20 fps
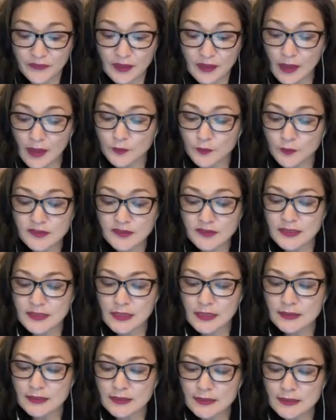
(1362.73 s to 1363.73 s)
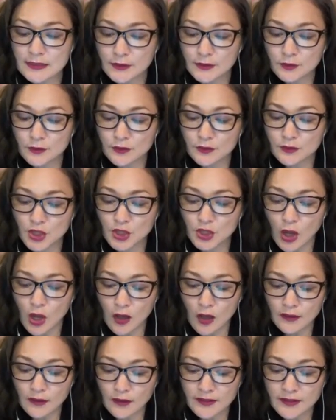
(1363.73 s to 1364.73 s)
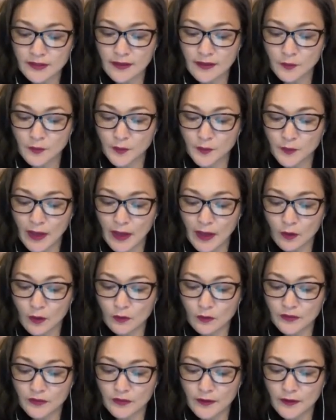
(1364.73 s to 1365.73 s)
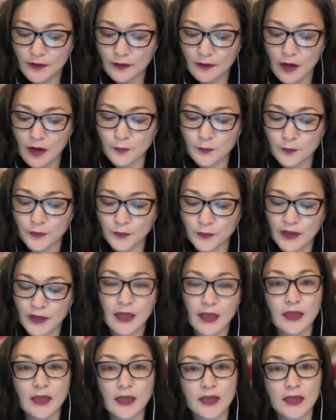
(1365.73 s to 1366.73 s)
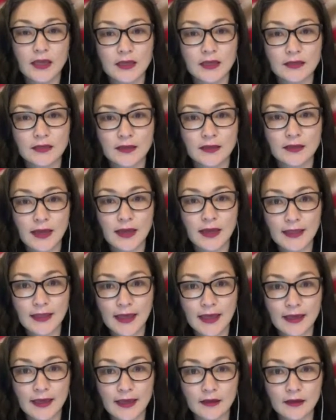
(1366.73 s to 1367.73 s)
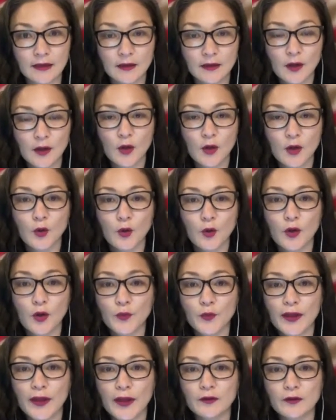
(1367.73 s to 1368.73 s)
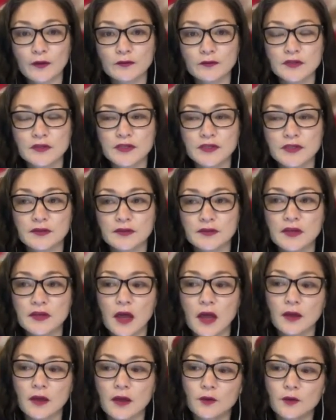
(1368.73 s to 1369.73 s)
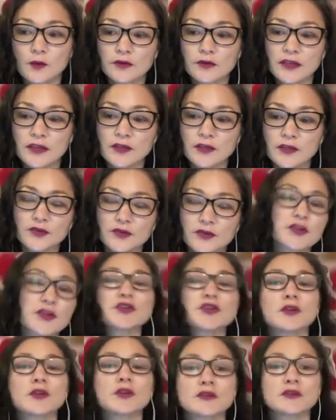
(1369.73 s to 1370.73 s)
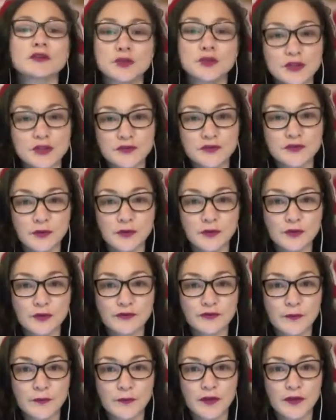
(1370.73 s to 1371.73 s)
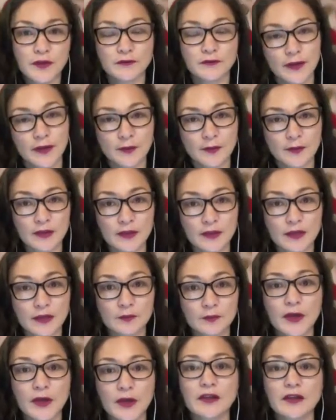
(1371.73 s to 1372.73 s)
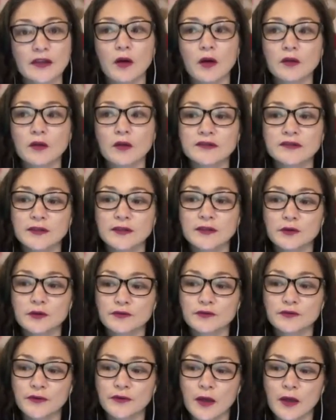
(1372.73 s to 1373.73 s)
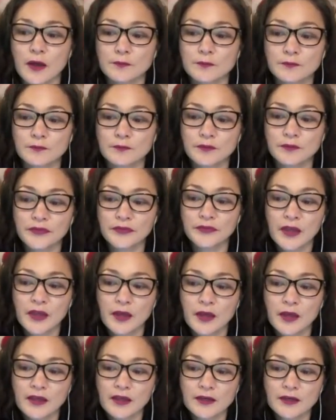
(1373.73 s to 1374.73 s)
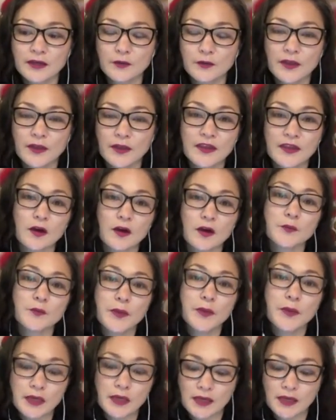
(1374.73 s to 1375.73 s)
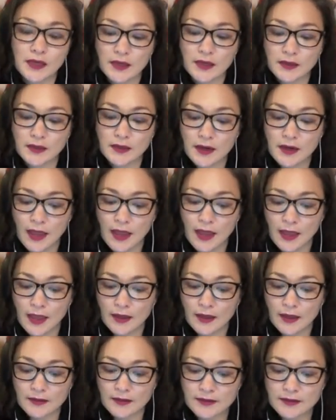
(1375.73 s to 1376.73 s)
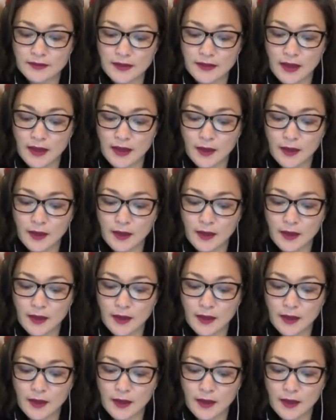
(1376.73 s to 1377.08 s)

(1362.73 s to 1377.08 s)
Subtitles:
yeah, it was neat to talk to them about their upbringing in LA around not only traditional Jewish foods from their family, but also from, the Armenian and